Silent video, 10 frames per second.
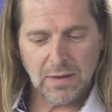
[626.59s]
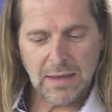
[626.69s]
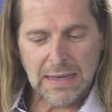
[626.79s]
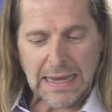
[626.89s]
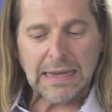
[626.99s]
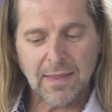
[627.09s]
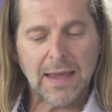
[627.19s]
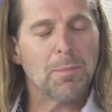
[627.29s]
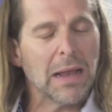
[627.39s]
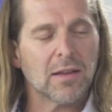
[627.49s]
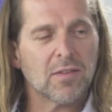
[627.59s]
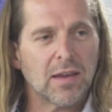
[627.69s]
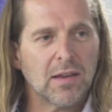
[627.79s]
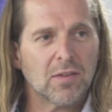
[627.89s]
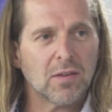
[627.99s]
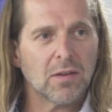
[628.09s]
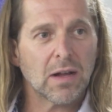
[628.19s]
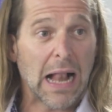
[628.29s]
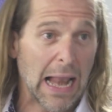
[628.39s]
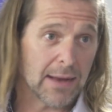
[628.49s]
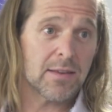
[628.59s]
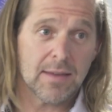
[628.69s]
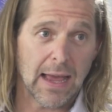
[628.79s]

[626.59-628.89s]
need the ability to collect